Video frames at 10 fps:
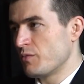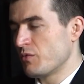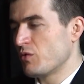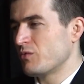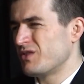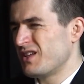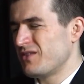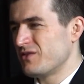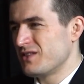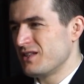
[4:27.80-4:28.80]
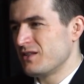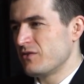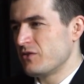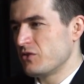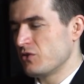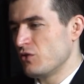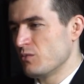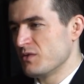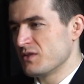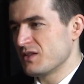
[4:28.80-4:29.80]
would they even see individual
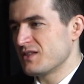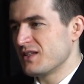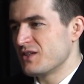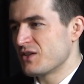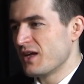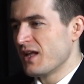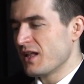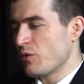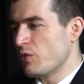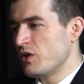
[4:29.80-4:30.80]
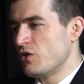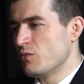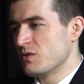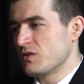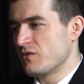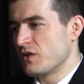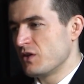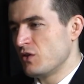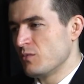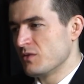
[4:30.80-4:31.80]
humans? That's like we humans are very
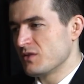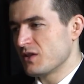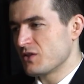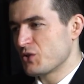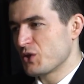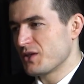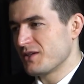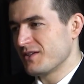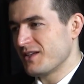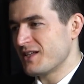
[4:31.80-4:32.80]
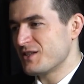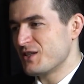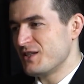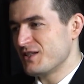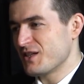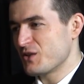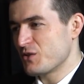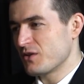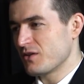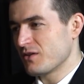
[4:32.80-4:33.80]
human-centric,
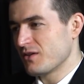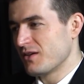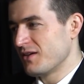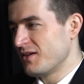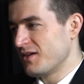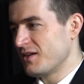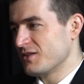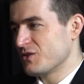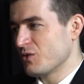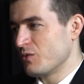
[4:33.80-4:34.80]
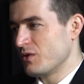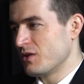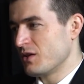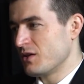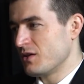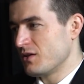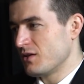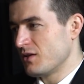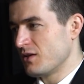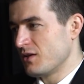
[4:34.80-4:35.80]
entity-centric. And so we think
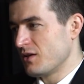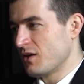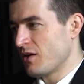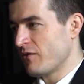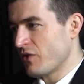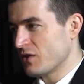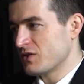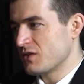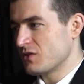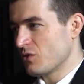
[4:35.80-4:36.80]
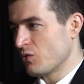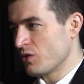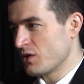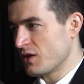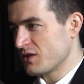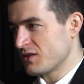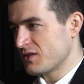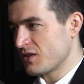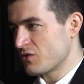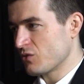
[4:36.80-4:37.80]
of us as the
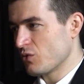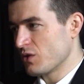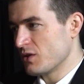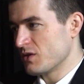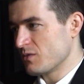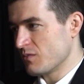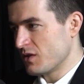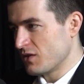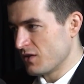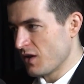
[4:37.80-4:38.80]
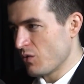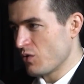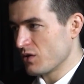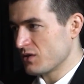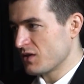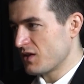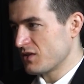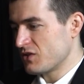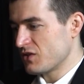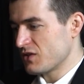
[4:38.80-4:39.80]
central organism and the networks
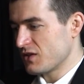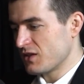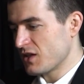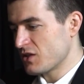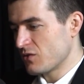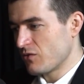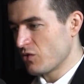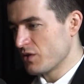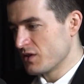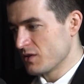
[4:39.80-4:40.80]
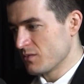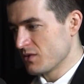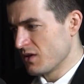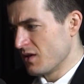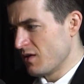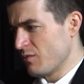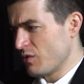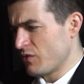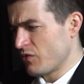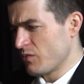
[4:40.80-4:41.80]
as just a connection of organisms.
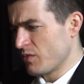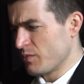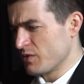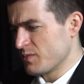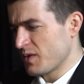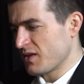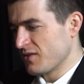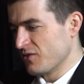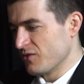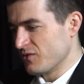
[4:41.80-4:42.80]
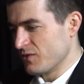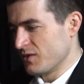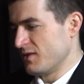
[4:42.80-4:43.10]
But from a perspective of